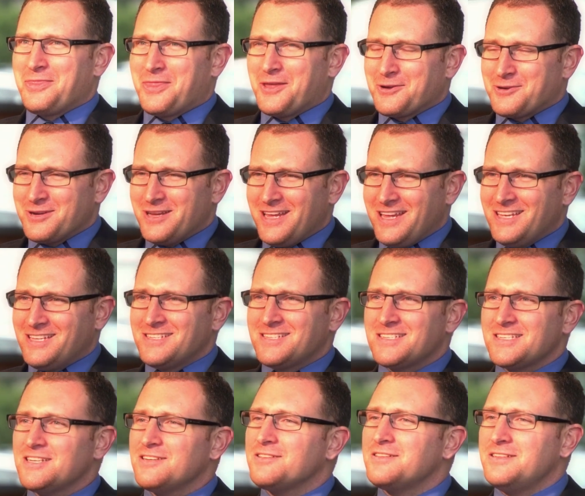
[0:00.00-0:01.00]
there is
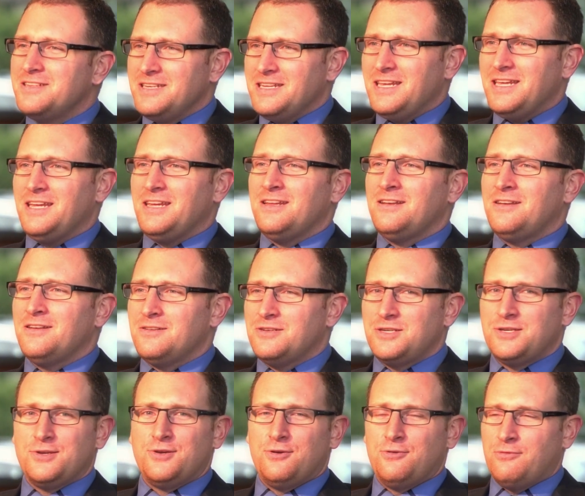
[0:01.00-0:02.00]
still a need
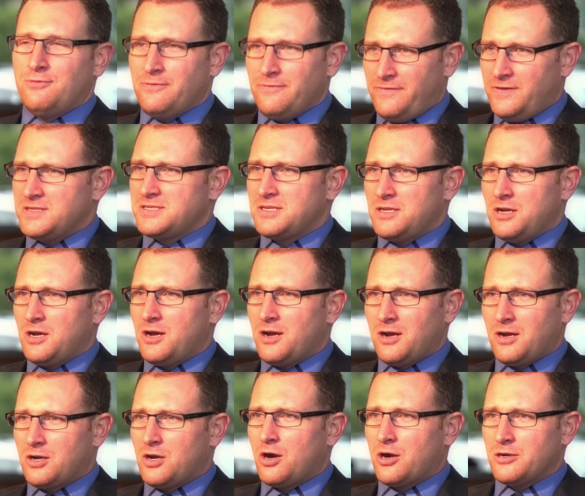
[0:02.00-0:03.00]
to visit a
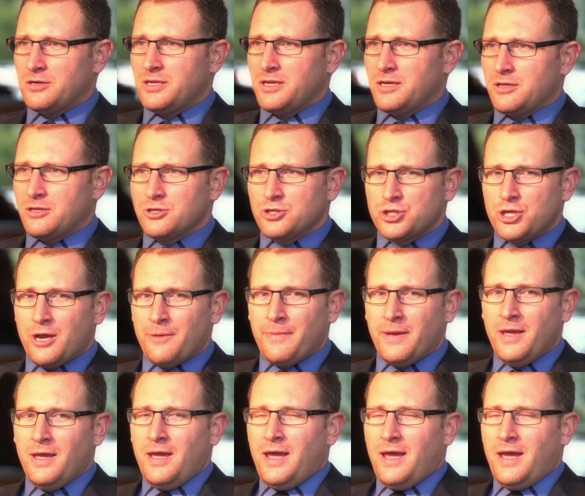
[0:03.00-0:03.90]
car dealership.